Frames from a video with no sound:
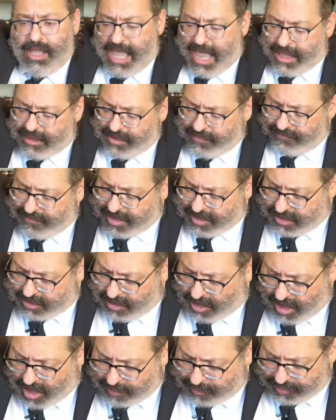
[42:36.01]

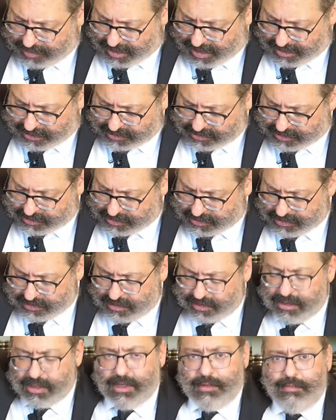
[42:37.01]
elevated, high place
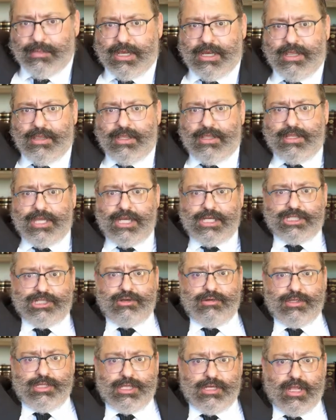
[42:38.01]
meaning the
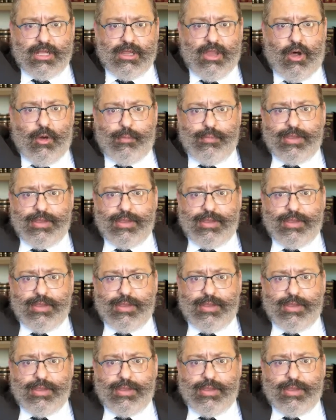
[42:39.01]
teacher is in a low